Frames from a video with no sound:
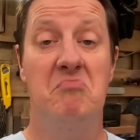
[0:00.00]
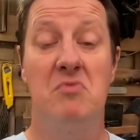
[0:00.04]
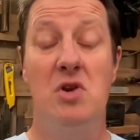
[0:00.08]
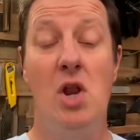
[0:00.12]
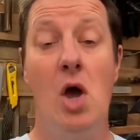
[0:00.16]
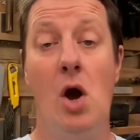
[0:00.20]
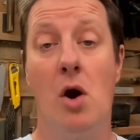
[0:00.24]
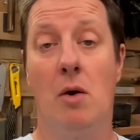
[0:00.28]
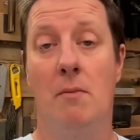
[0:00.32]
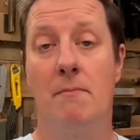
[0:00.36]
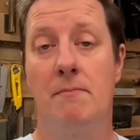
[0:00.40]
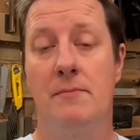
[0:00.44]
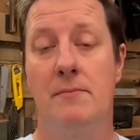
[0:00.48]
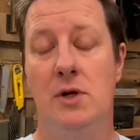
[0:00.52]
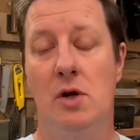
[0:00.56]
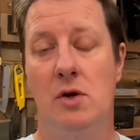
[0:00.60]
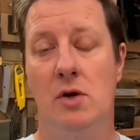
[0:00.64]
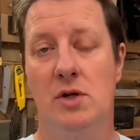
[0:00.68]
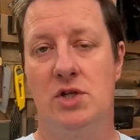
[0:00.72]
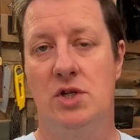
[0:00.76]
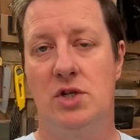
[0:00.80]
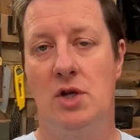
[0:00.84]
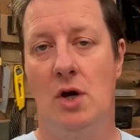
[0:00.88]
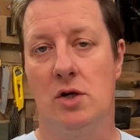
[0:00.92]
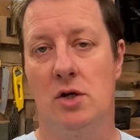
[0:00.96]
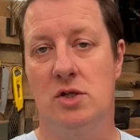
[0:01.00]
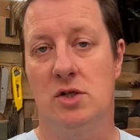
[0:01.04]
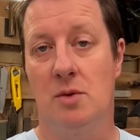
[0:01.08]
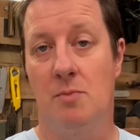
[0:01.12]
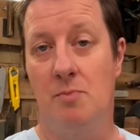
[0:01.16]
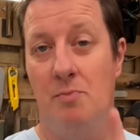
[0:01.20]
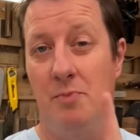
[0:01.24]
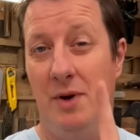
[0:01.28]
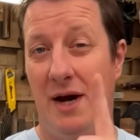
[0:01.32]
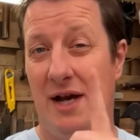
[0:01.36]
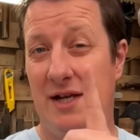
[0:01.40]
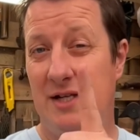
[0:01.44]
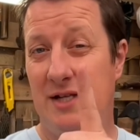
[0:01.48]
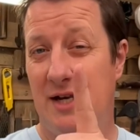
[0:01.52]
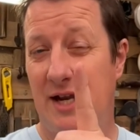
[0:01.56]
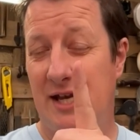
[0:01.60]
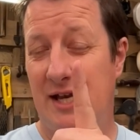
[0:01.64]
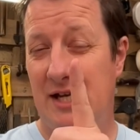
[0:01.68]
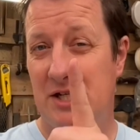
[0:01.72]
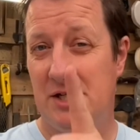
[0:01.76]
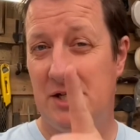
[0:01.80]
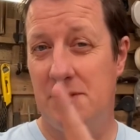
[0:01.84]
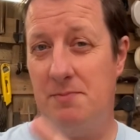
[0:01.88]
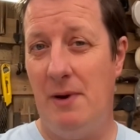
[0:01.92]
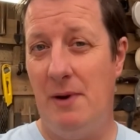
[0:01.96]
No, it's not. But as an
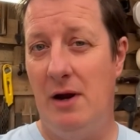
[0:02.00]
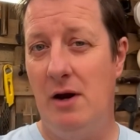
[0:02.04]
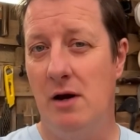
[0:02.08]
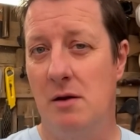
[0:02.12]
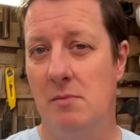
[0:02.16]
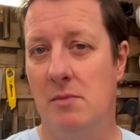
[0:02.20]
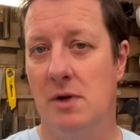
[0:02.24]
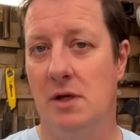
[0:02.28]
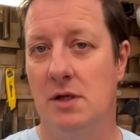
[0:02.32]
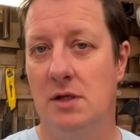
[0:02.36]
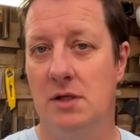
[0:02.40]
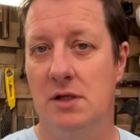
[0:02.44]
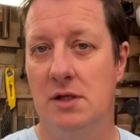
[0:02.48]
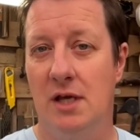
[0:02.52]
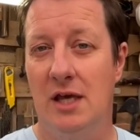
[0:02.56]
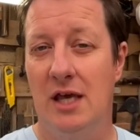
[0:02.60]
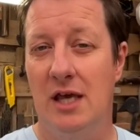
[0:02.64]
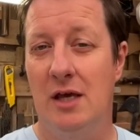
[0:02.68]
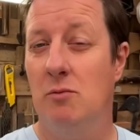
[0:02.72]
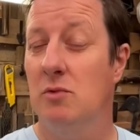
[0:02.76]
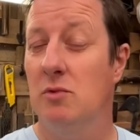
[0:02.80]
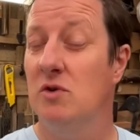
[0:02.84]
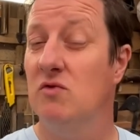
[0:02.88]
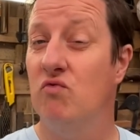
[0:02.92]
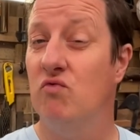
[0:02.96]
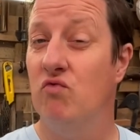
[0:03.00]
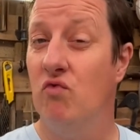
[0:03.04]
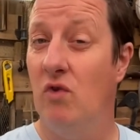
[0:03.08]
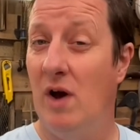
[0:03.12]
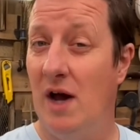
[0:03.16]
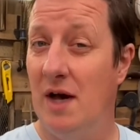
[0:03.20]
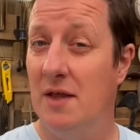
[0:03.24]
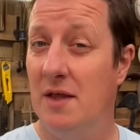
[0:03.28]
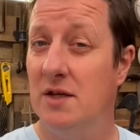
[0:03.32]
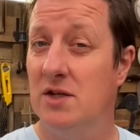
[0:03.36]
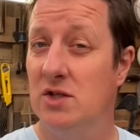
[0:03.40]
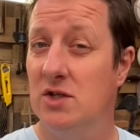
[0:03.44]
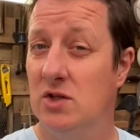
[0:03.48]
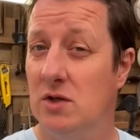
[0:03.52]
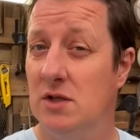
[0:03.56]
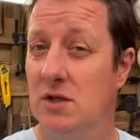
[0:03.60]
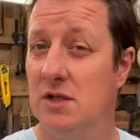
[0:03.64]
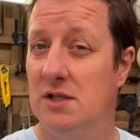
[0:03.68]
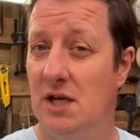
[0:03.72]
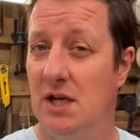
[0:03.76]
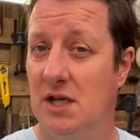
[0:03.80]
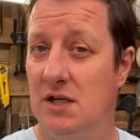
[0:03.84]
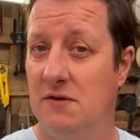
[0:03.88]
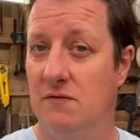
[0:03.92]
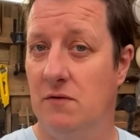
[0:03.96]
experiment, it was rather
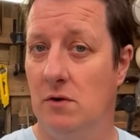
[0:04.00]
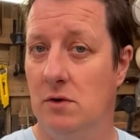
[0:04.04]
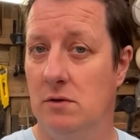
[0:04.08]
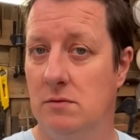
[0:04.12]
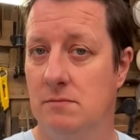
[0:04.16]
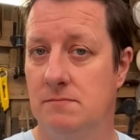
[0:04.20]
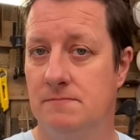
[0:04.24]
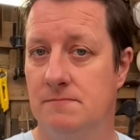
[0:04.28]
successful.